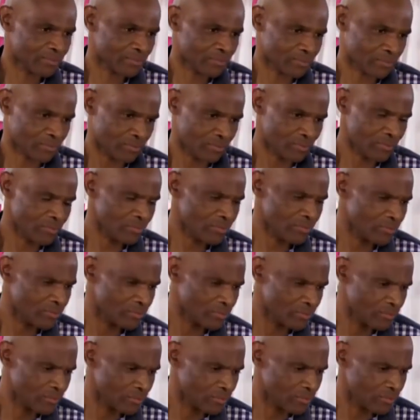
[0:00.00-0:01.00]

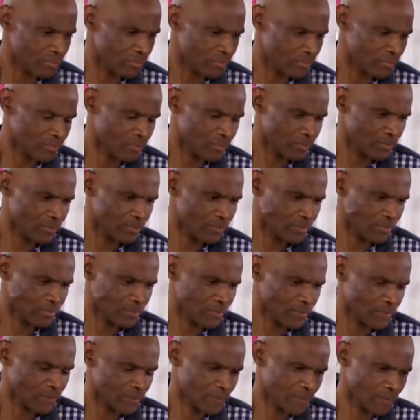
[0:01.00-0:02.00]

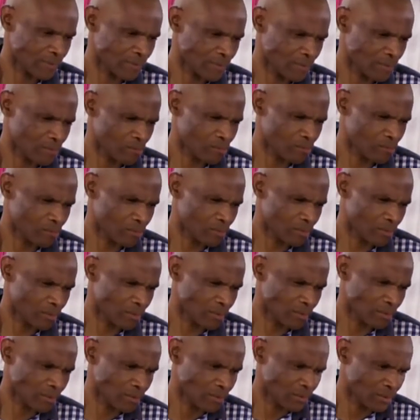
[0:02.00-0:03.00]

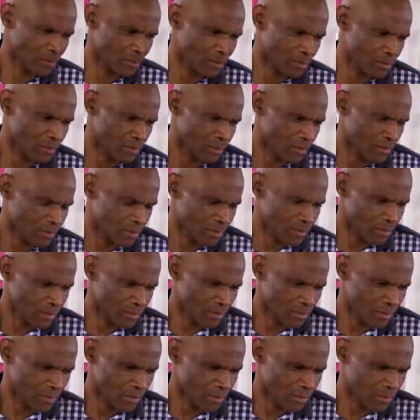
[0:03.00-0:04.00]

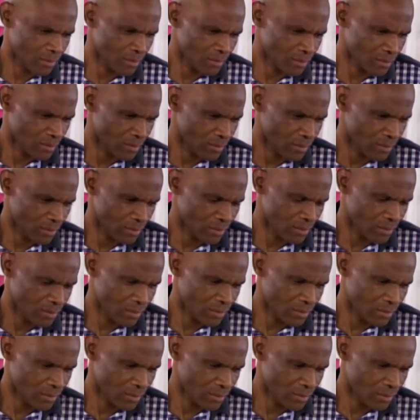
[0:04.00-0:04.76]
The person shown says nothing.